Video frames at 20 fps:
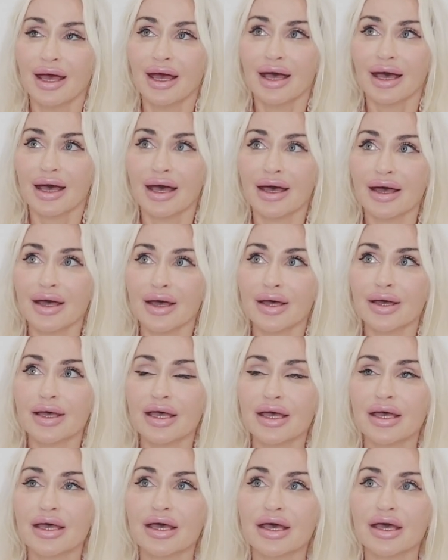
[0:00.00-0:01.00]

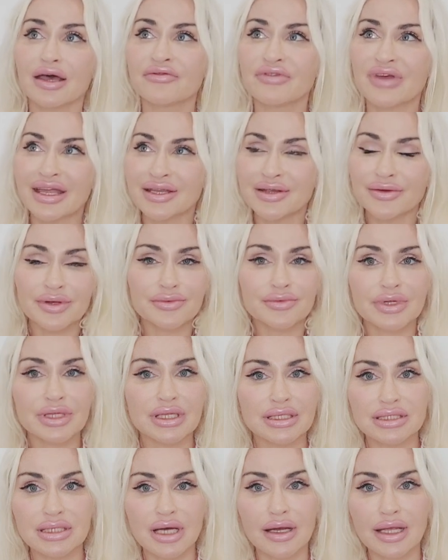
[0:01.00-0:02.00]
of anyone
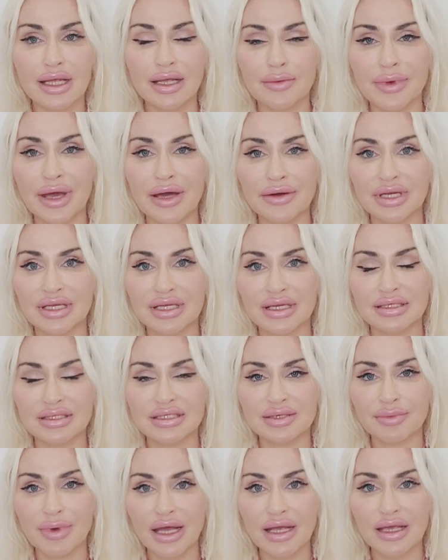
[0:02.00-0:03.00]
really talking about it and
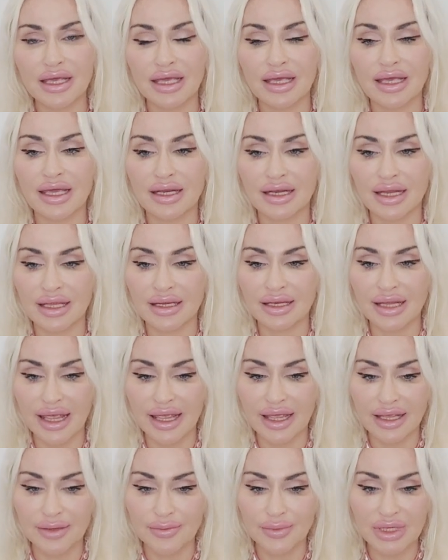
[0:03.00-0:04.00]
debunking it in
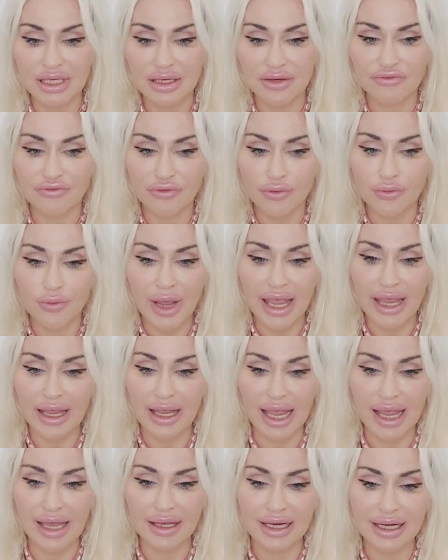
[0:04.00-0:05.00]
a meaningful way.
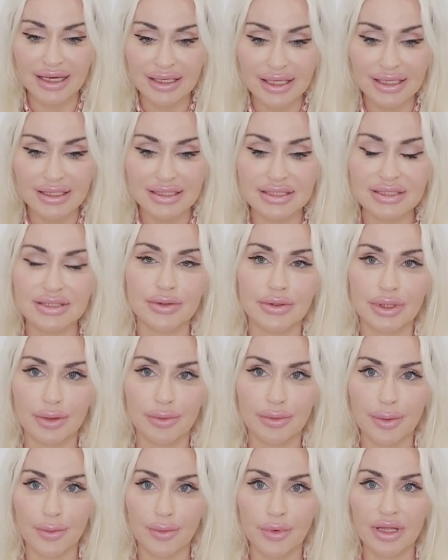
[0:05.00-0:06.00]
And I like to do a
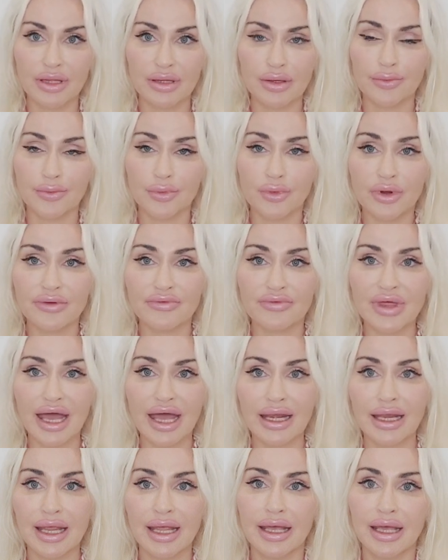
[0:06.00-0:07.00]
little bit more of
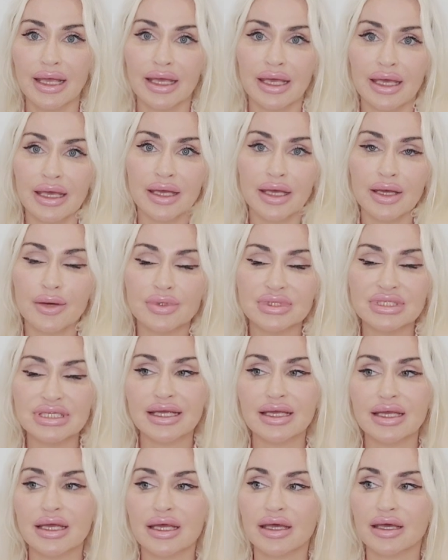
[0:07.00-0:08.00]
that. It will
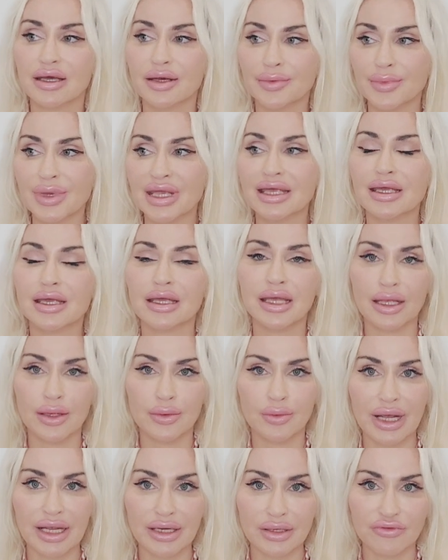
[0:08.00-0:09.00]
take making a
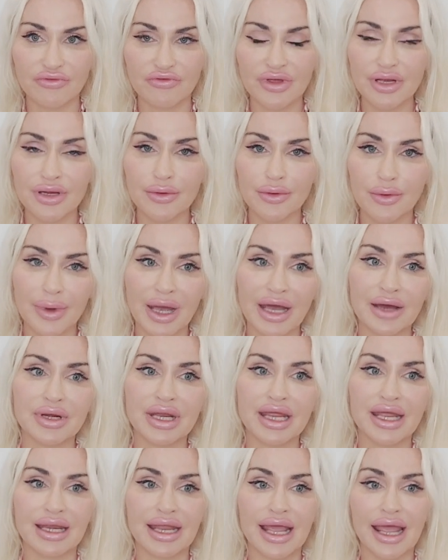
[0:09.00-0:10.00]
wider video about
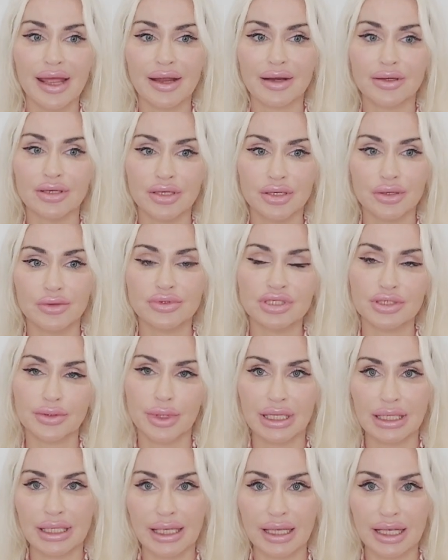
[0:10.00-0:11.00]
it, and
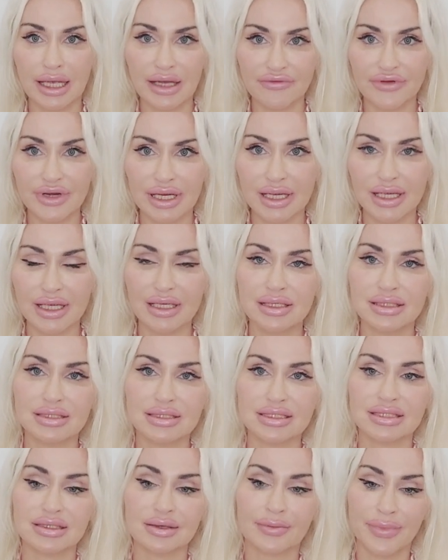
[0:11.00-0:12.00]
doing like
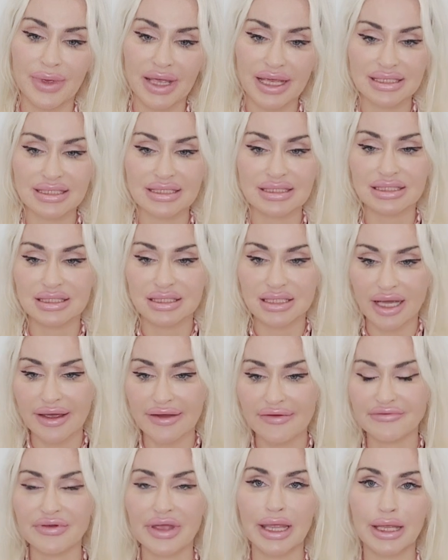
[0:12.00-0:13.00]
evidence-based
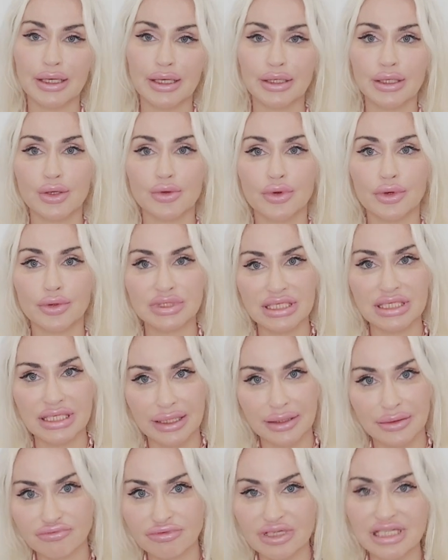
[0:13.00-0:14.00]
stuff and
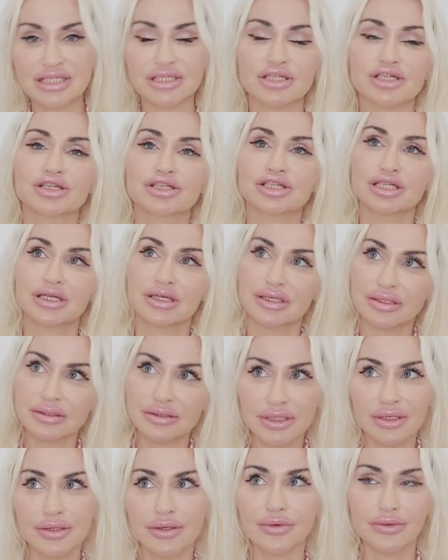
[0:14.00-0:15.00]
quoting research
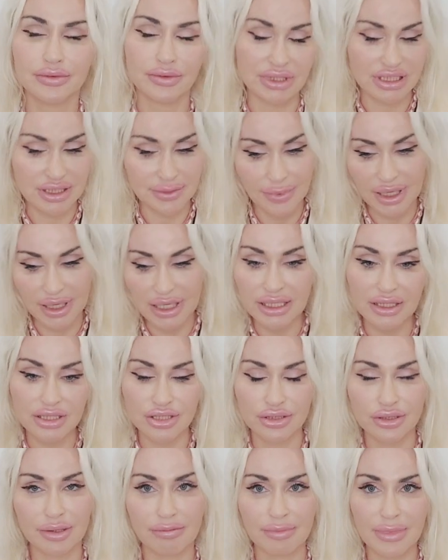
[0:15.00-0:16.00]
and debunking
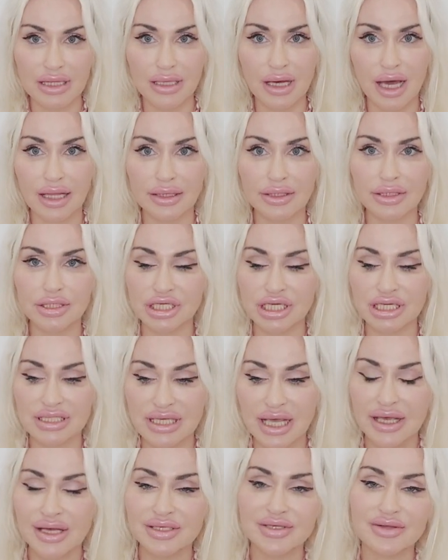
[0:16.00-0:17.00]
certain mythologies.
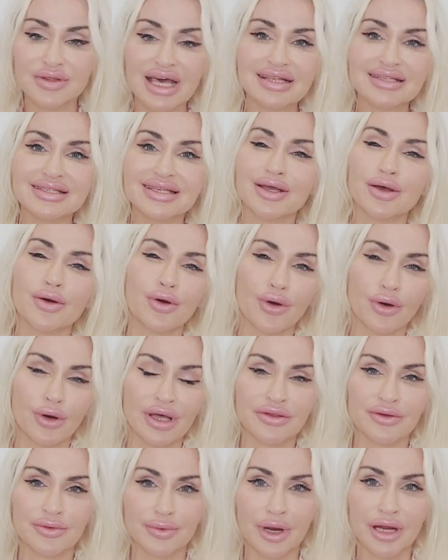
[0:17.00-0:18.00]
So that's like a whole
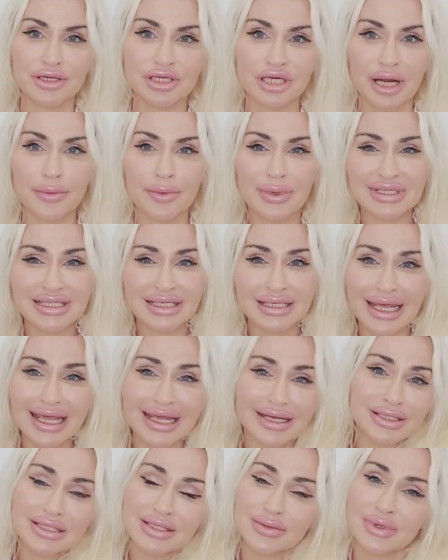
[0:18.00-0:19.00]
other project. But today
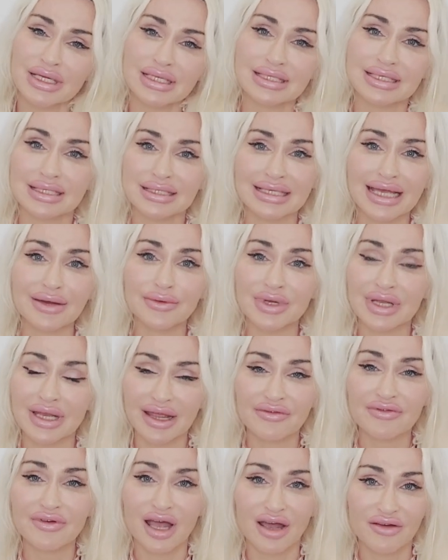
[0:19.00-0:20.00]
I just want to sit down and
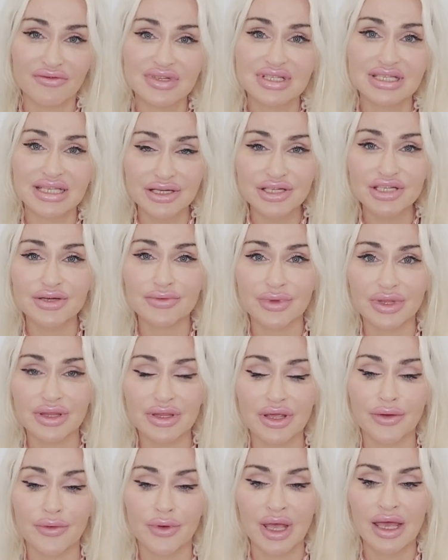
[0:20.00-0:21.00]
have a conversation with
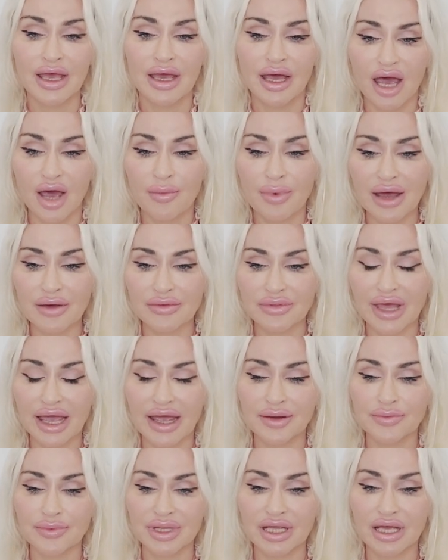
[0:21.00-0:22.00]
you about
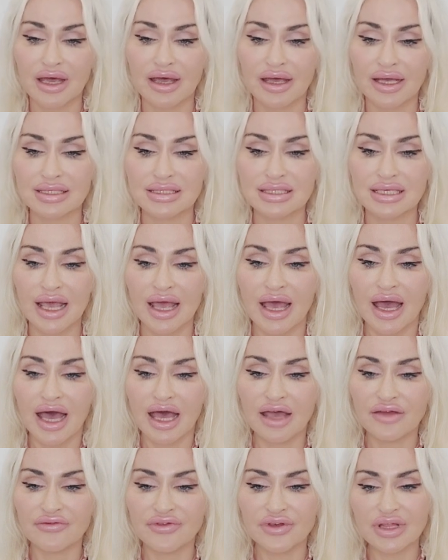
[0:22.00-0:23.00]
that, because
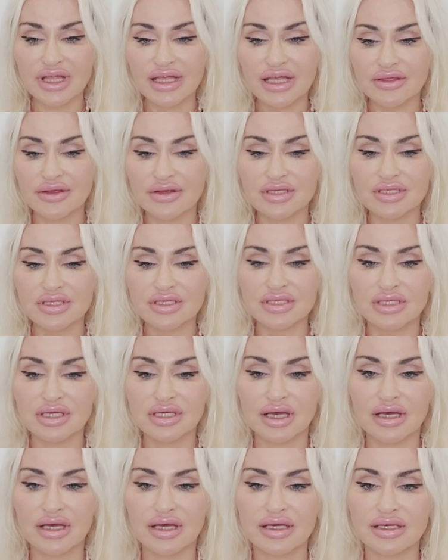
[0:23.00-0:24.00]
I feel like it's
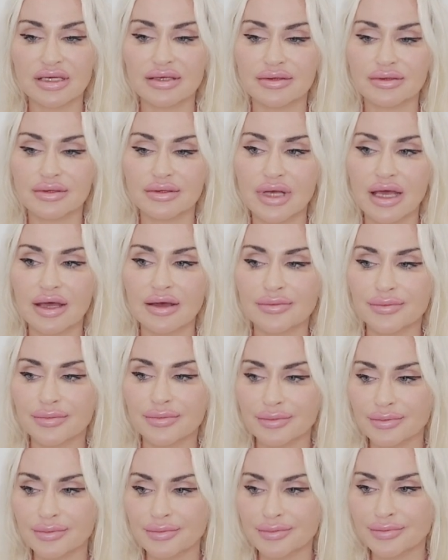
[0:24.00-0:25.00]

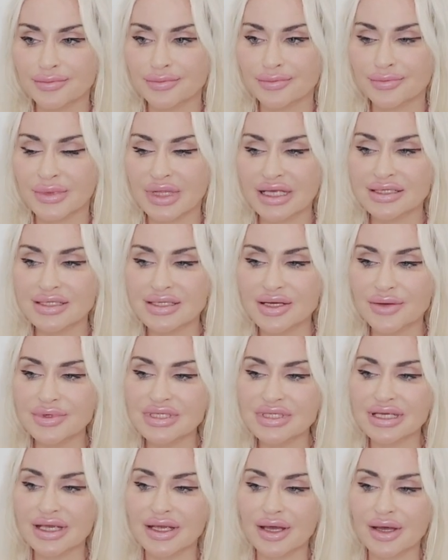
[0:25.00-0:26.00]

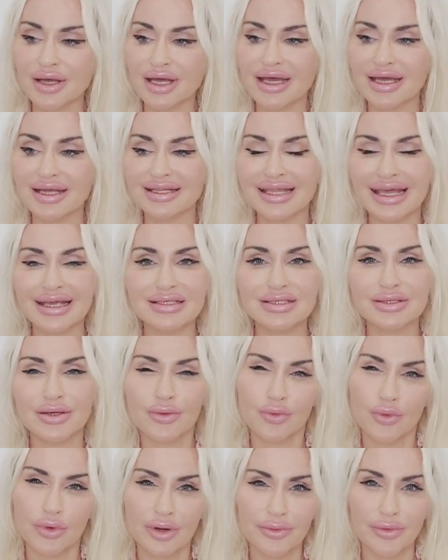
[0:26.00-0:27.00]
almost like a nicer,
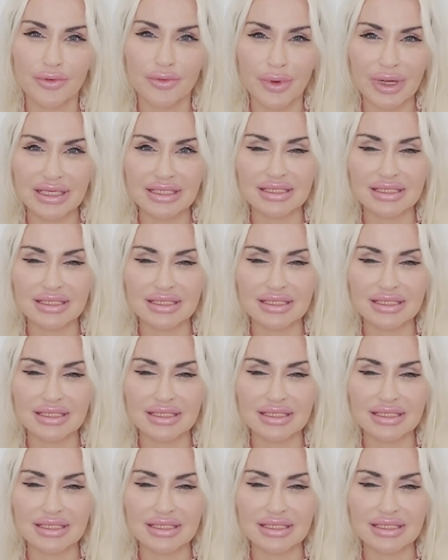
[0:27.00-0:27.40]
warmer way to